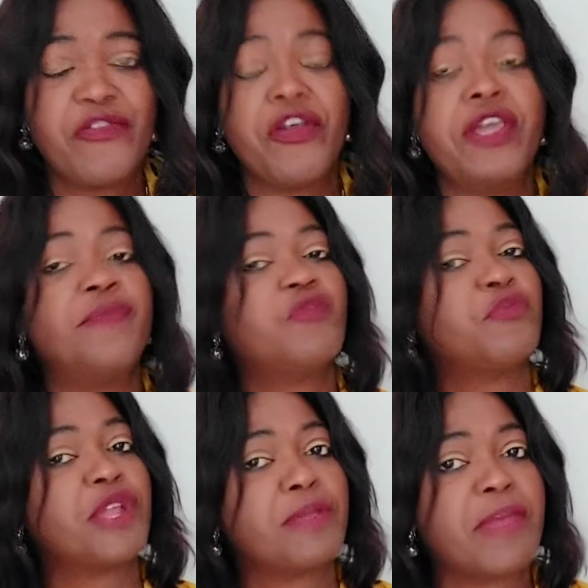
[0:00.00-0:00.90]
for him to
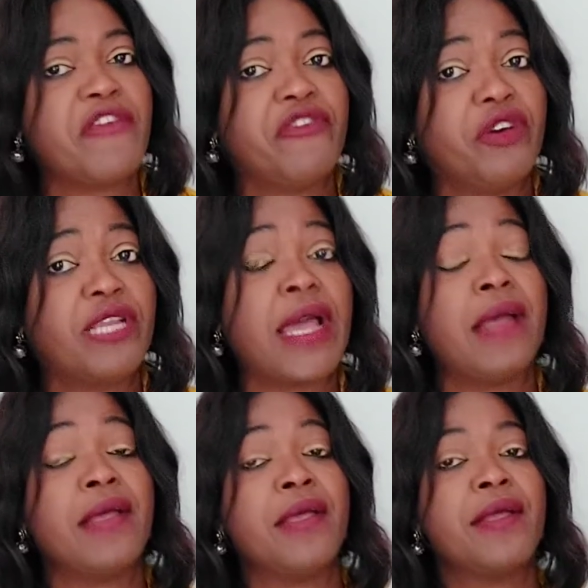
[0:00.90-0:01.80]
bring me further
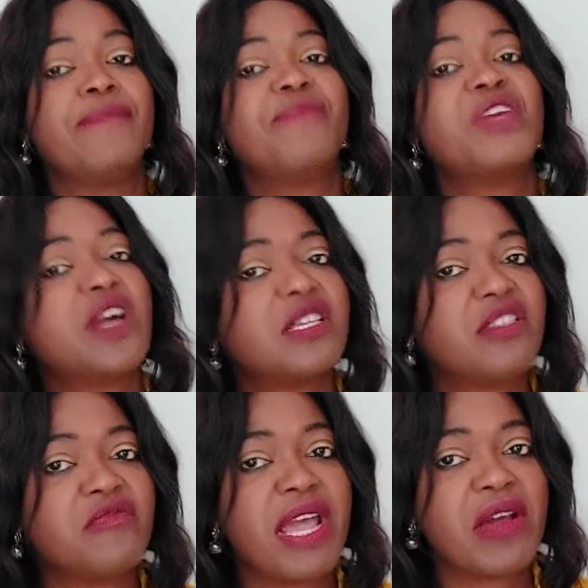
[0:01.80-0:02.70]
because
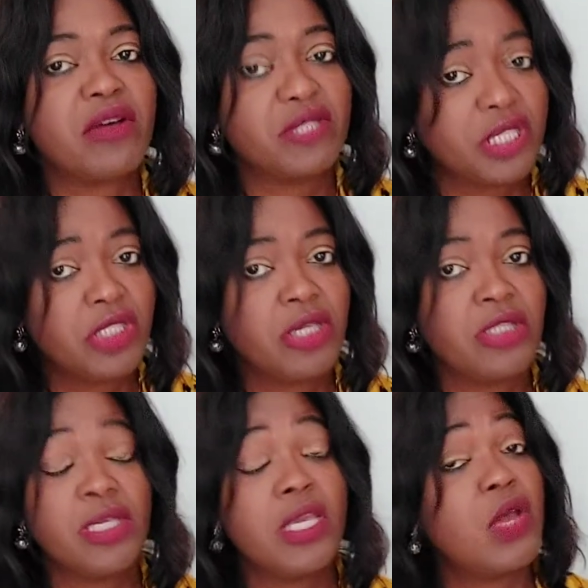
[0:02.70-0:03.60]
of my
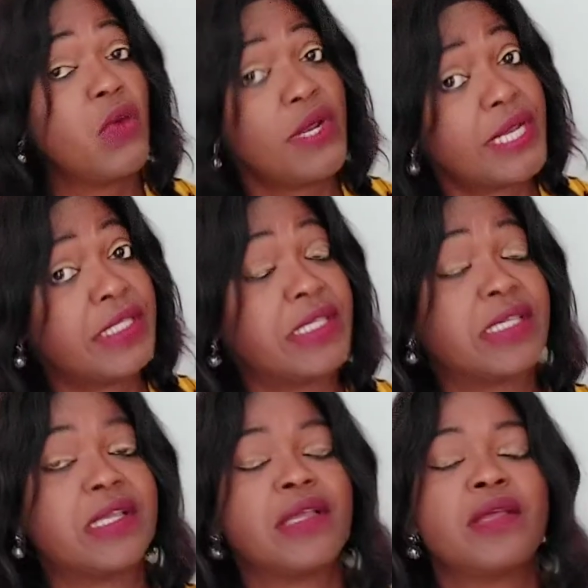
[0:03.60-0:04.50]
condition, he wouldn't.
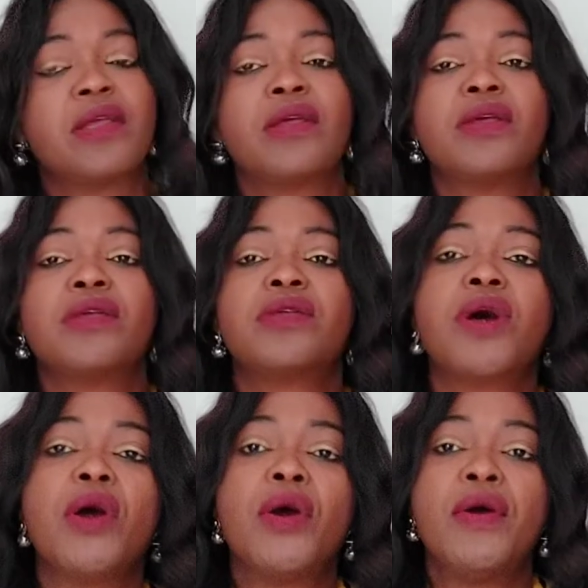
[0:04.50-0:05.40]

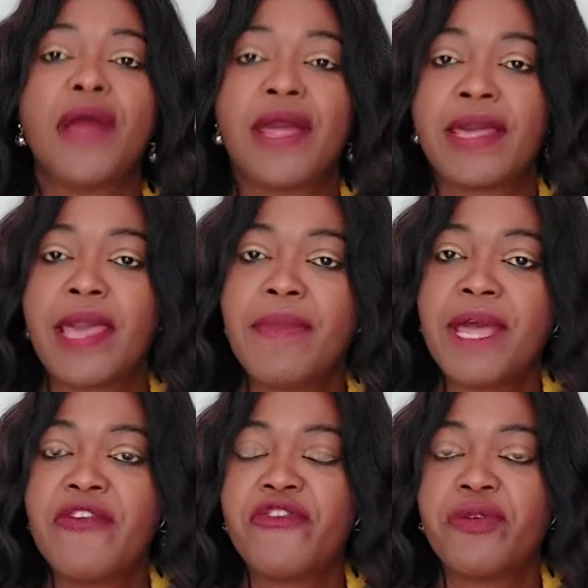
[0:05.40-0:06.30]
So I came
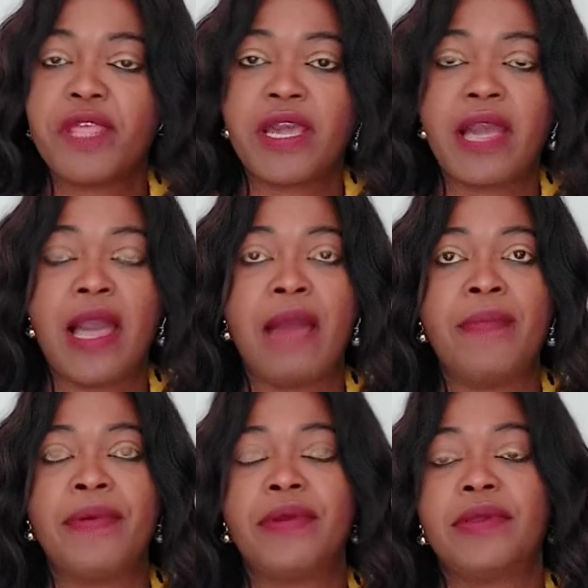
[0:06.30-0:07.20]
down from the car.
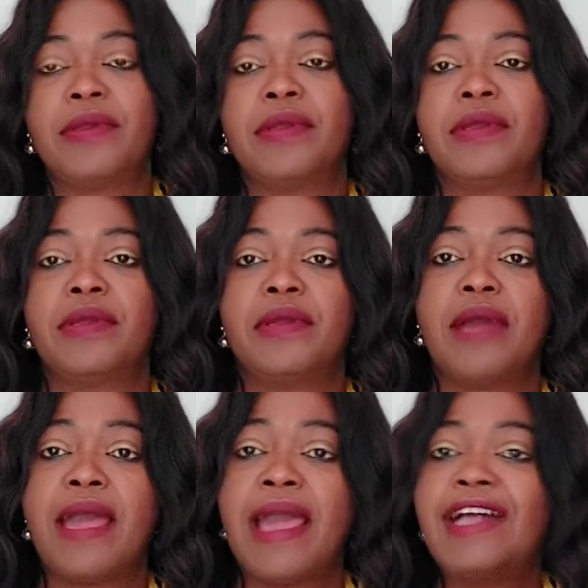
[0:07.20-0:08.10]

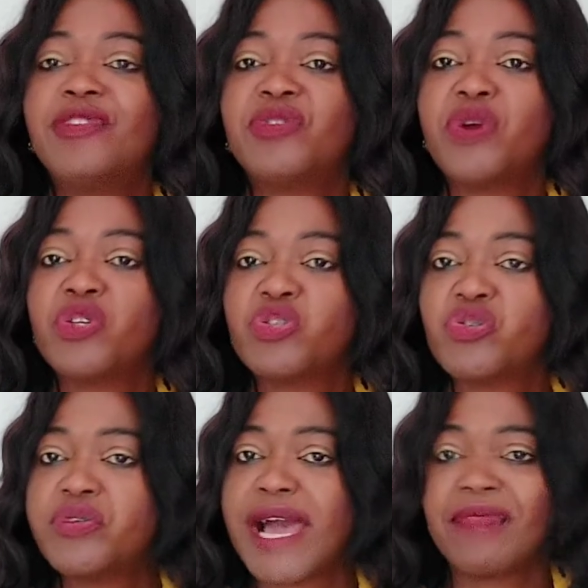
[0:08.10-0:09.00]
I had to go
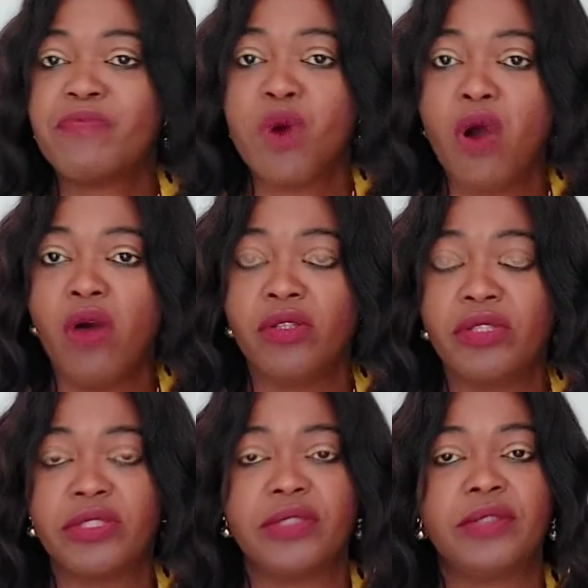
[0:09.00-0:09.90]
through that mud.
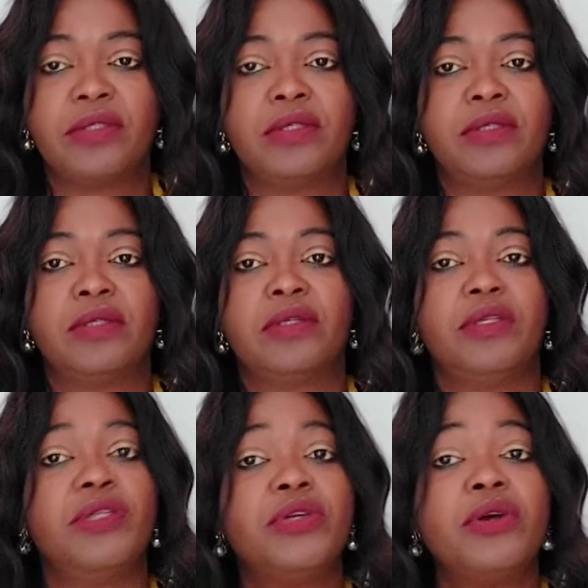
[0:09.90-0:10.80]

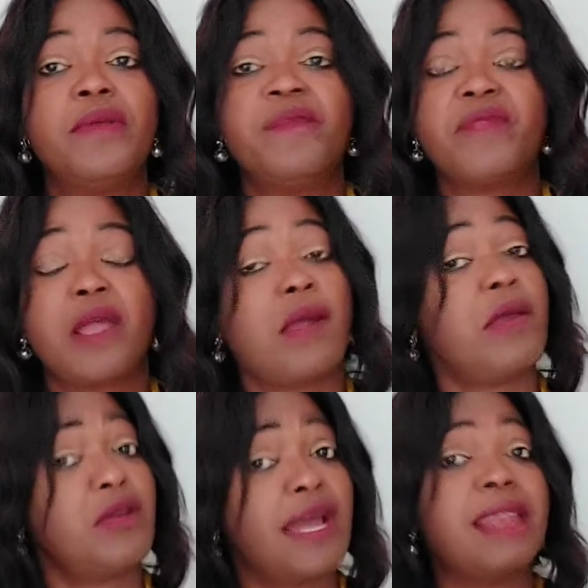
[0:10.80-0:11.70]
You know,
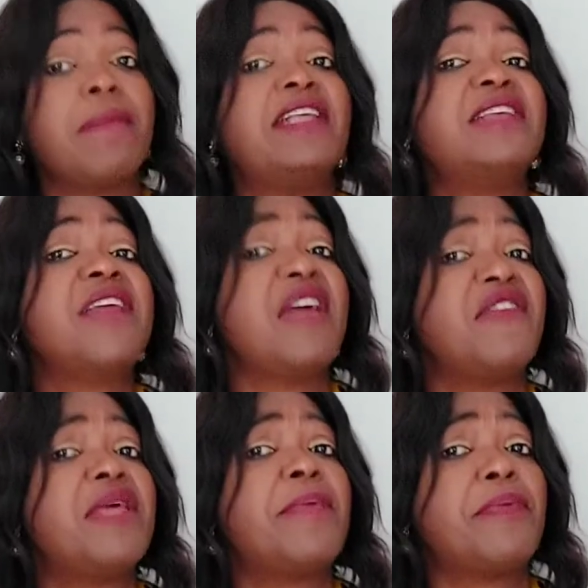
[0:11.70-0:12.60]
you can imagine
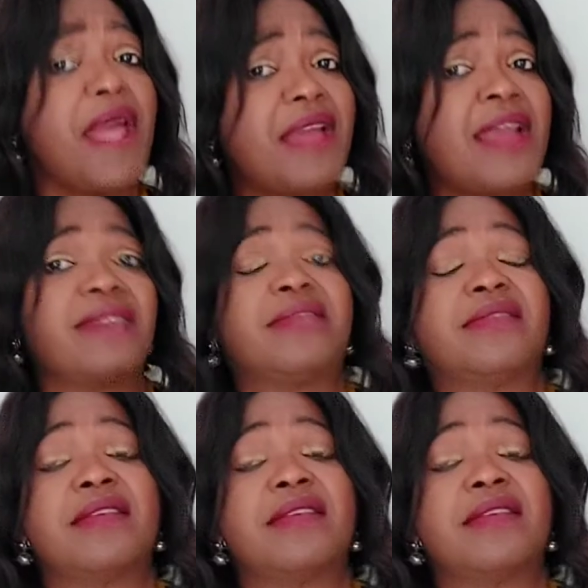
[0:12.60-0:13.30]
heavily pregnant.